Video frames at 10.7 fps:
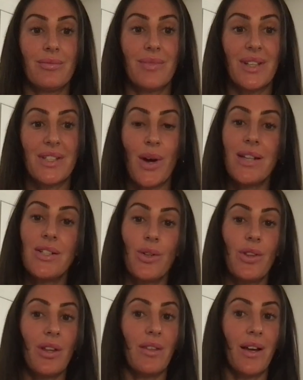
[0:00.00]
So I do
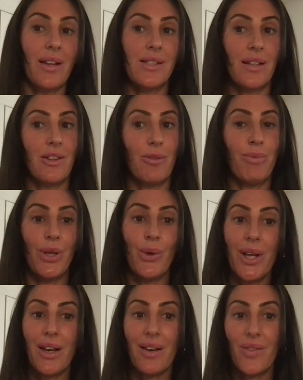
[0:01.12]
think that is like the
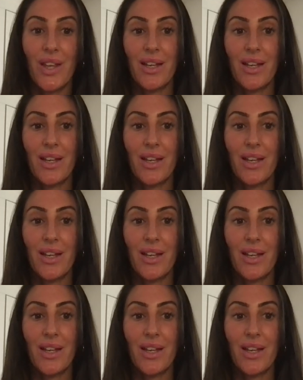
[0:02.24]
beauty of the